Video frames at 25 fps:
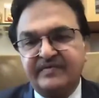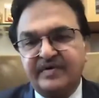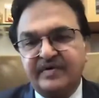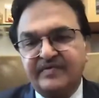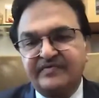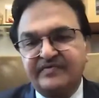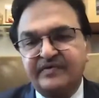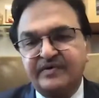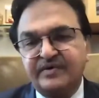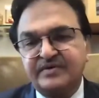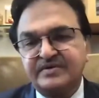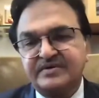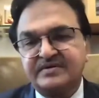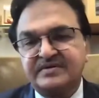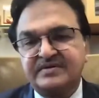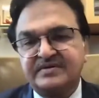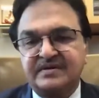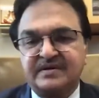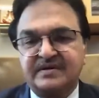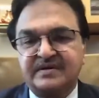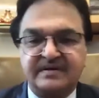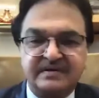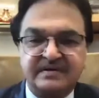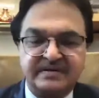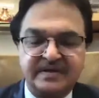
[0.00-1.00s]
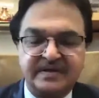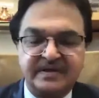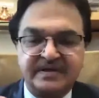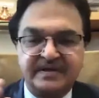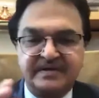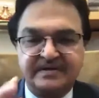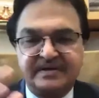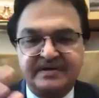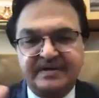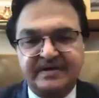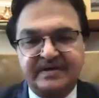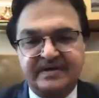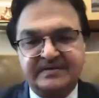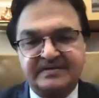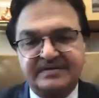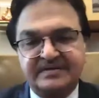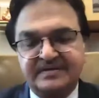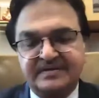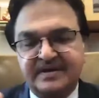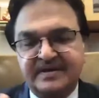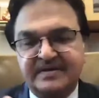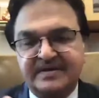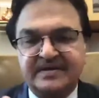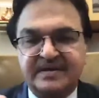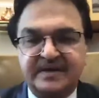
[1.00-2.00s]
Of course, there is
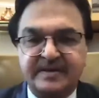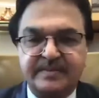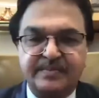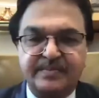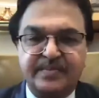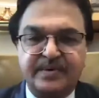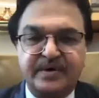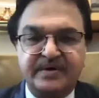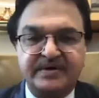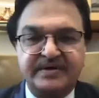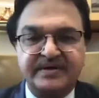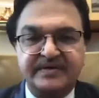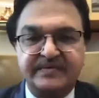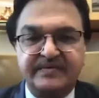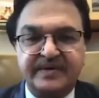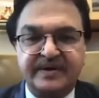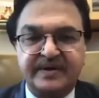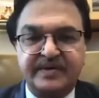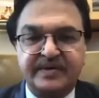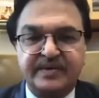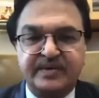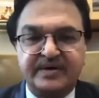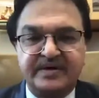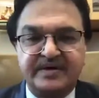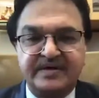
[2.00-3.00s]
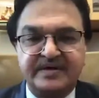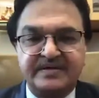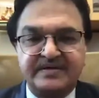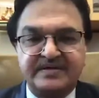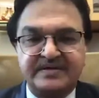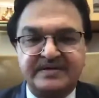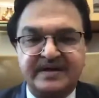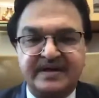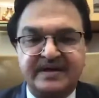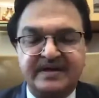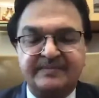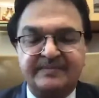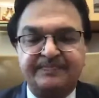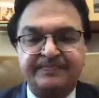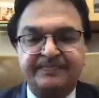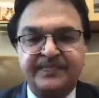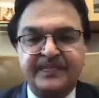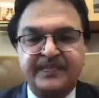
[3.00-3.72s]
an important thing we have to understand.